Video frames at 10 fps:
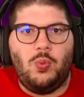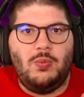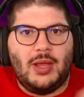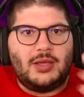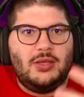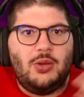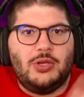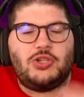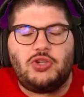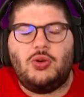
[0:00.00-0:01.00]

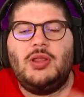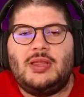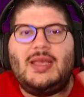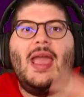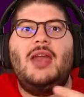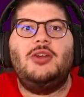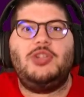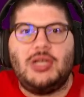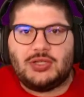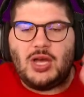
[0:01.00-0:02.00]
ensure that the
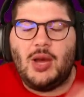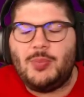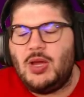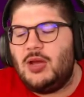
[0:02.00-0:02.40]
energy is up